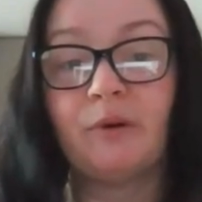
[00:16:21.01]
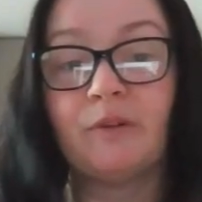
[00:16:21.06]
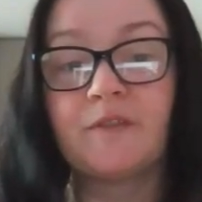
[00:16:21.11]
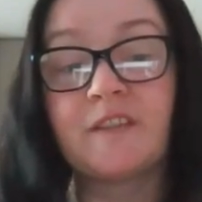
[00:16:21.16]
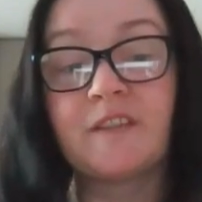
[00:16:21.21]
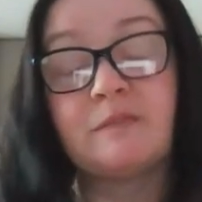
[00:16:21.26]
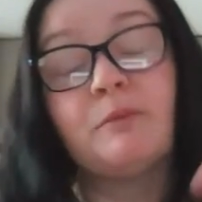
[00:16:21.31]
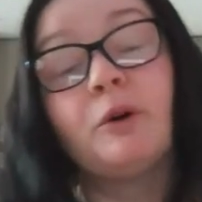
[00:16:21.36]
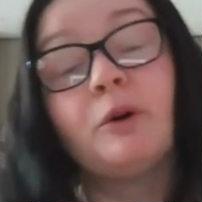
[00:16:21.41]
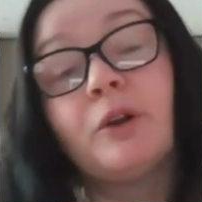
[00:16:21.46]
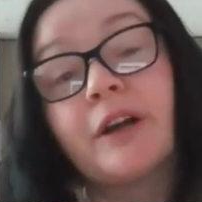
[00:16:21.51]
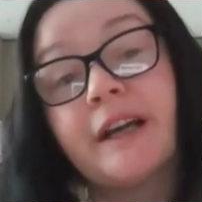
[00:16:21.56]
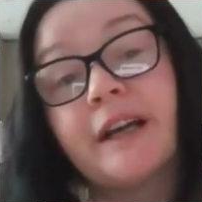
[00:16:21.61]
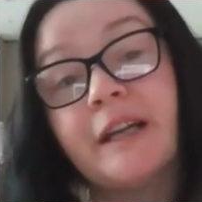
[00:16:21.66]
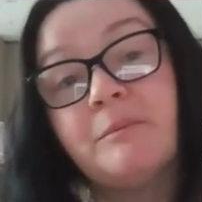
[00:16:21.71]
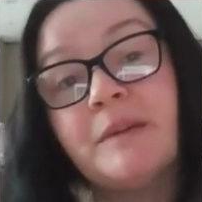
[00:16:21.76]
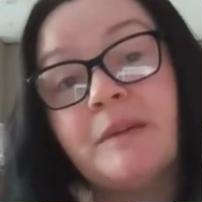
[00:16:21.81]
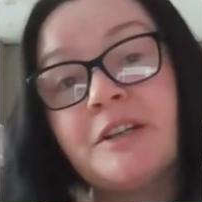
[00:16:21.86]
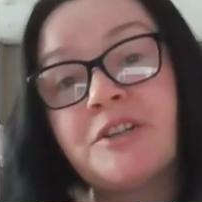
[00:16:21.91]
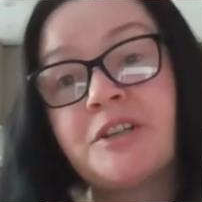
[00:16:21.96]
smaller
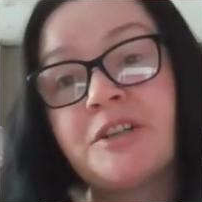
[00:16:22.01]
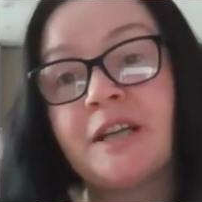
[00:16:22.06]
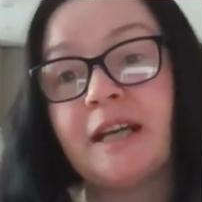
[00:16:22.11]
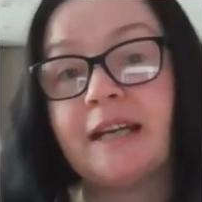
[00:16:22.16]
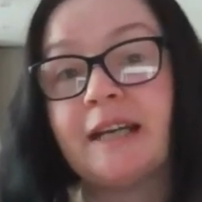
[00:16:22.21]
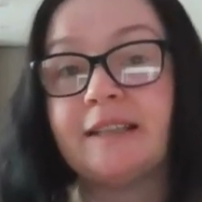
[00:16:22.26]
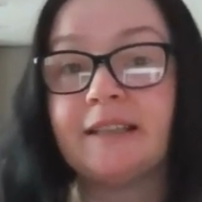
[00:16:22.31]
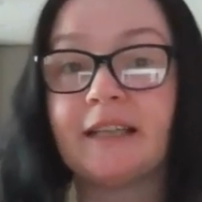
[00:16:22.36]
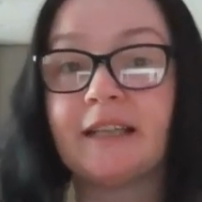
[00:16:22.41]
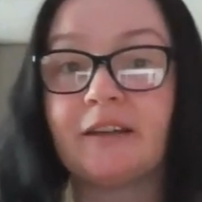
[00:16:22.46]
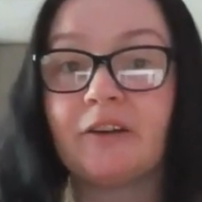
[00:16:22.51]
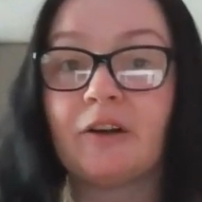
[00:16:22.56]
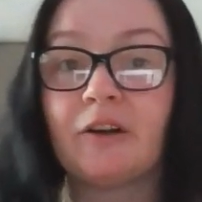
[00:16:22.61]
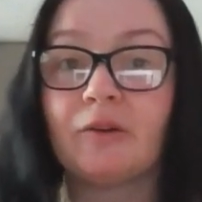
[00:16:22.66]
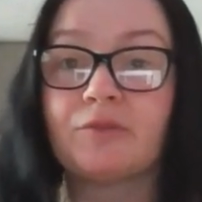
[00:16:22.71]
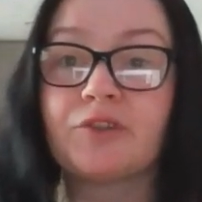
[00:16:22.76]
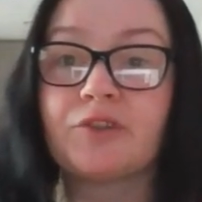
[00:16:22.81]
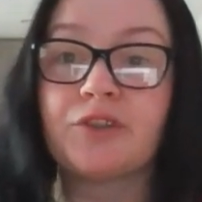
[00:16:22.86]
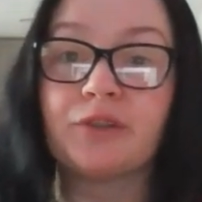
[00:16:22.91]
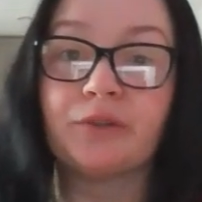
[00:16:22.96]
image and then
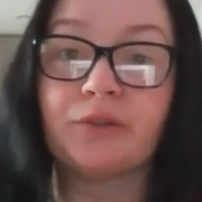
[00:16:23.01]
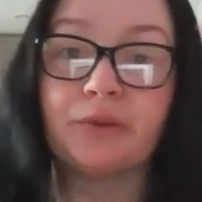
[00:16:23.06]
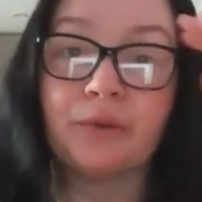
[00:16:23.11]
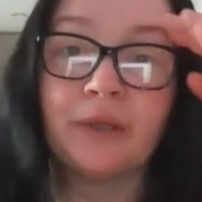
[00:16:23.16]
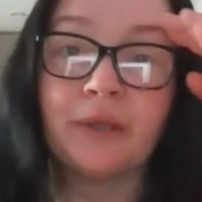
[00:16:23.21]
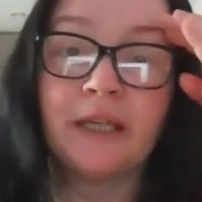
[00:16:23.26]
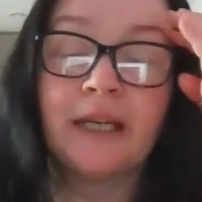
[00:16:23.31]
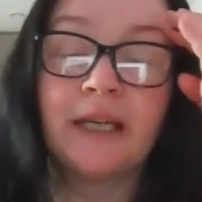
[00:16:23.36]
go to